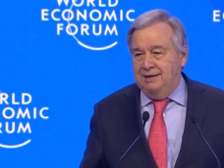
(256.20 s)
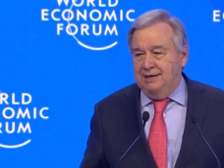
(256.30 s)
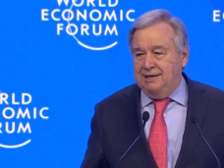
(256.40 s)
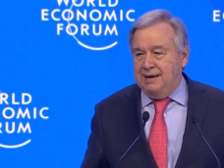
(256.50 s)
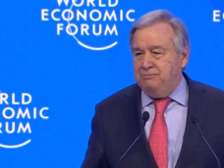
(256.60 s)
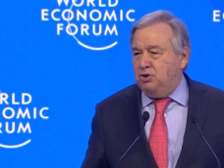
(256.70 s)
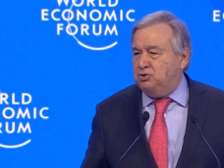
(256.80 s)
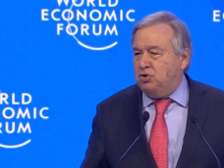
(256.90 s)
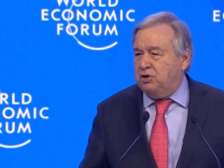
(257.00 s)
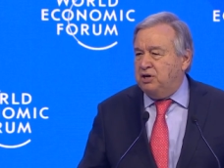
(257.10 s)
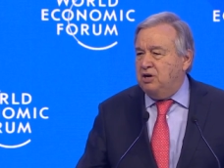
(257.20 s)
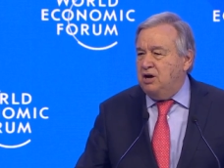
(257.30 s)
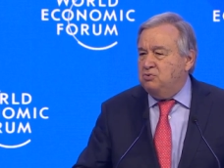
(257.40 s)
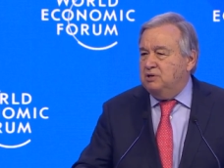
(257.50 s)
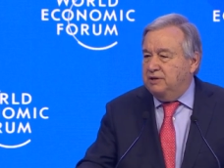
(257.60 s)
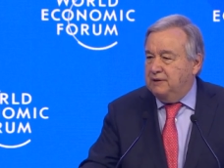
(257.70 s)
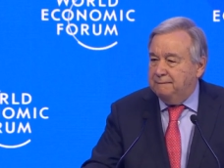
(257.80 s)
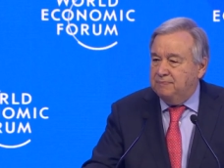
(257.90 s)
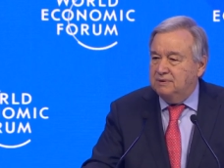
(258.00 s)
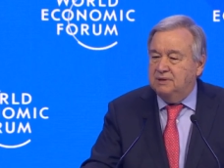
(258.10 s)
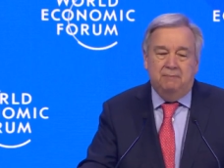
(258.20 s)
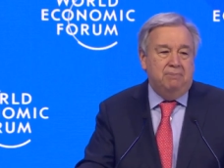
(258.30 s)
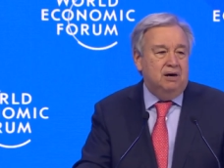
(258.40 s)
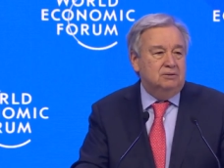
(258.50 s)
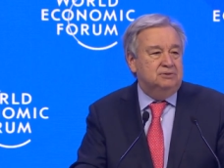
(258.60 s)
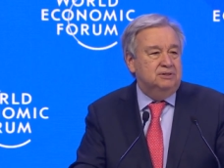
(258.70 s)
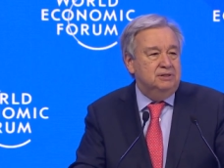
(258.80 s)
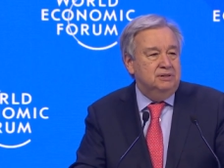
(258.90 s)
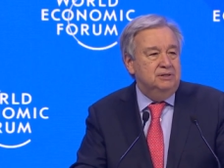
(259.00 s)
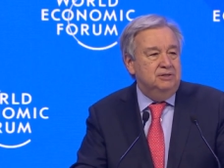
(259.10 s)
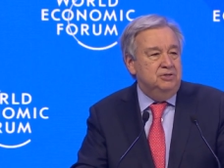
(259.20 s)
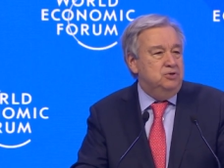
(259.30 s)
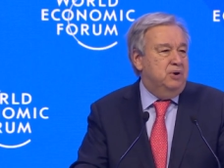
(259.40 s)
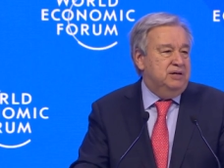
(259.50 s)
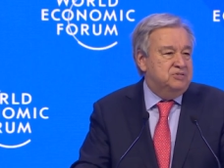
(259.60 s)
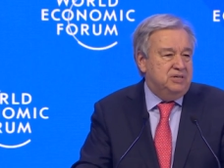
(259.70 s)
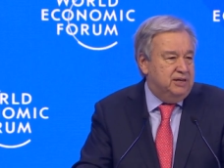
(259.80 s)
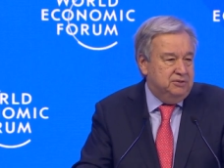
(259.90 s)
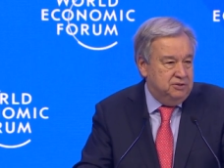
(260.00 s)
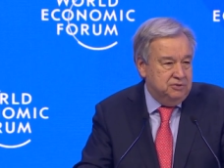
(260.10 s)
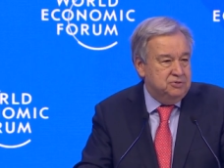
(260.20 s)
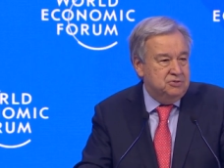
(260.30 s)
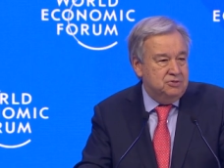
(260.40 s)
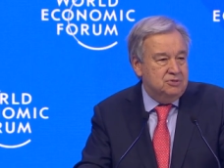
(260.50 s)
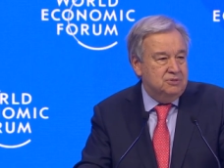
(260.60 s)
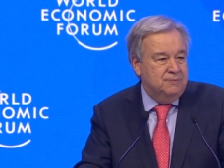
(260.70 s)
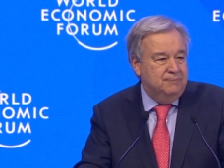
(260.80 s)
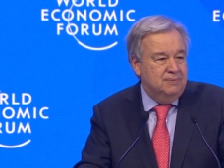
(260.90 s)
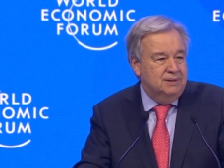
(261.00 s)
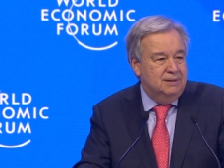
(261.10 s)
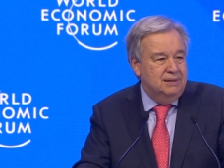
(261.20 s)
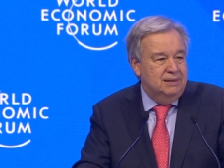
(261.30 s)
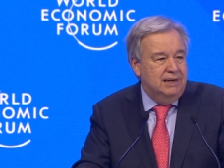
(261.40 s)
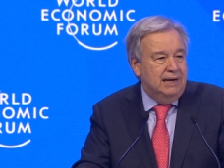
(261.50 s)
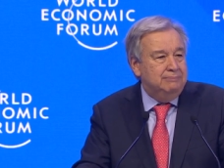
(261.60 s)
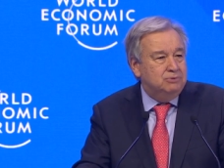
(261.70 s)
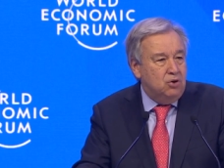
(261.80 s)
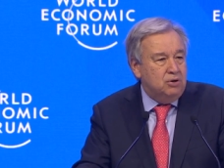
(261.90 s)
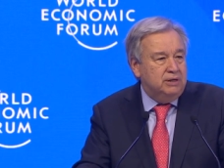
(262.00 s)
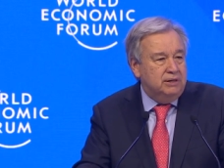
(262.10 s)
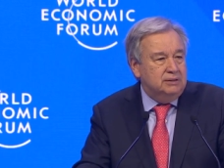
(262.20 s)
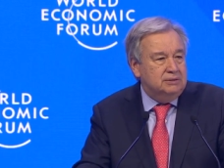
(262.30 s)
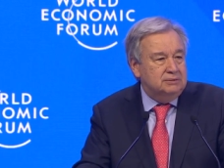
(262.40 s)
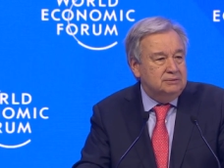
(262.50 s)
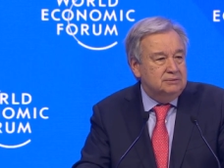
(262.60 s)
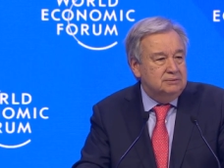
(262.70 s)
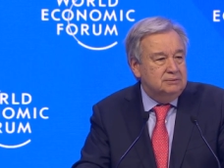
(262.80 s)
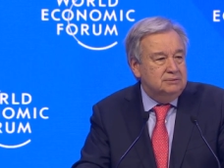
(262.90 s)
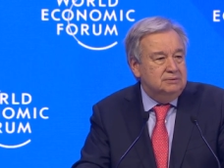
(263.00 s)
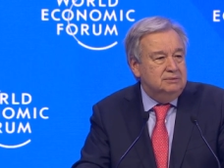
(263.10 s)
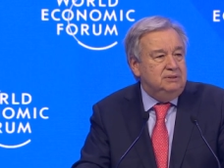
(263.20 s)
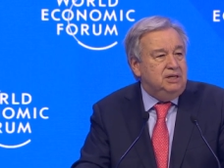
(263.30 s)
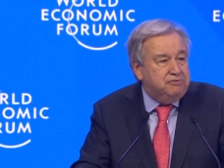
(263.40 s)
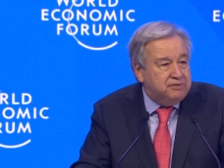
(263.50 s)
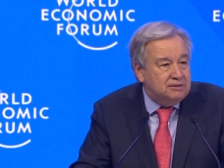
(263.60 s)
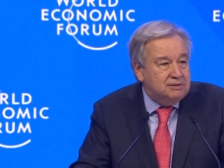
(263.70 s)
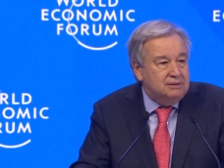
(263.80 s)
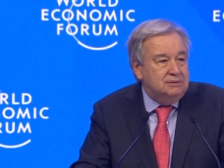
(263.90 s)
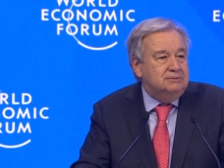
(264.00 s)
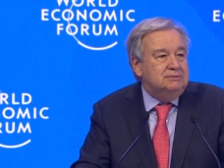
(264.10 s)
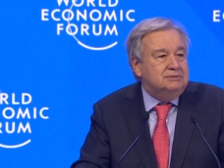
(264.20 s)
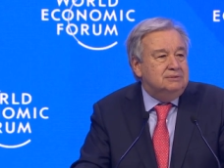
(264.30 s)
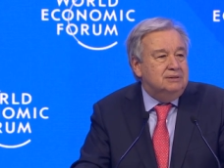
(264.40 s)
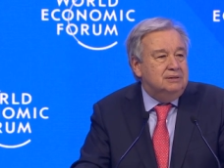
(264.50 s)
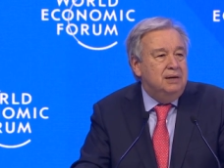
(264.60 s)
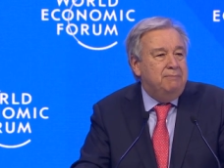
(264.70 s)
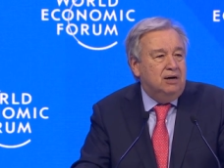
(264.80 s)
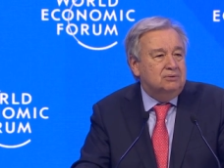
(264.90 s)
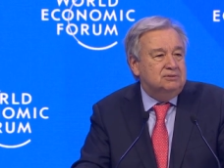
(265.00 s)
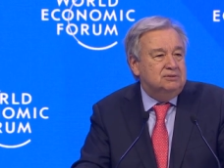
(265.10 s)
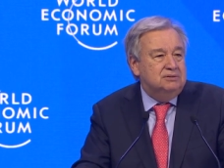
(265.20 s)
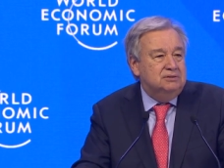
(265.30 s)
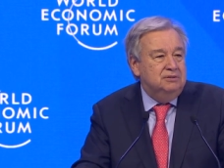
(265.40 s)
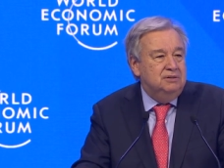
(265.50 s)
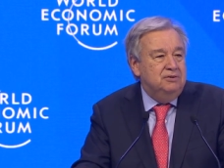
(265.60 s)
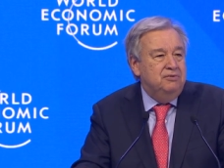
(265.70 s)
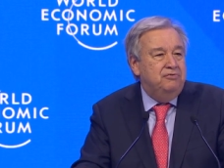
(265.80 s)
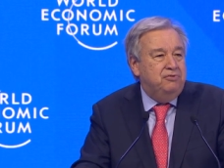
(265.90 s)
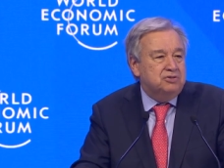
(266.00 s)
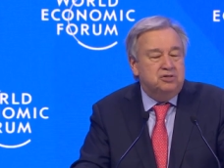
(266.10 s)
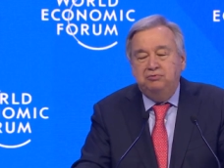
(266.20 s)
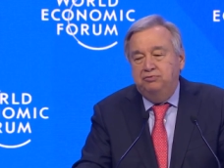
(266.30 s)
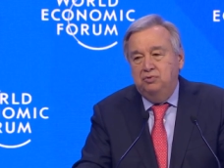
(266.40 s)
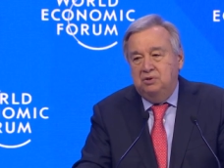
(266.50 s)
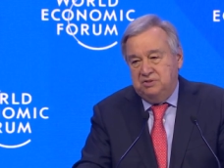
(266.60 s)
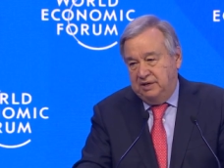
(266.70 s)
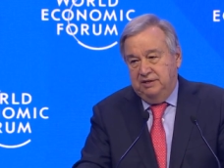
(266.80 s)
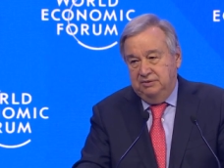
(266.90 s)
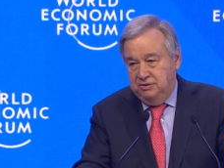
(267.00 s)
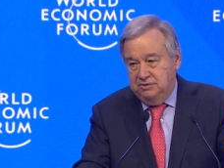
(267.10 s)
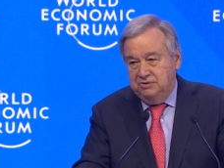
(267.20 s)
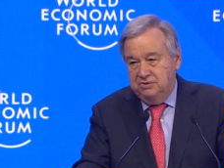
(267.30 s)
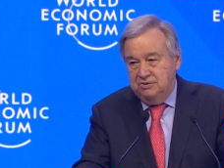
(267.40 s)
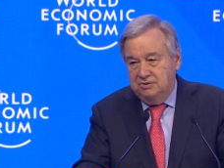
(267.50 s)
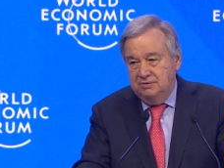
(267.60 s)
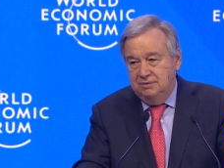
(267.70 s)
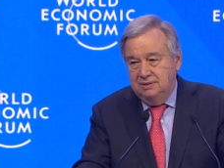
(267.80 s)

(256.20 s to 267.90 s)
And I'm not talking only about uh, UN scientists. I'm talking even about fossil fuel scientists.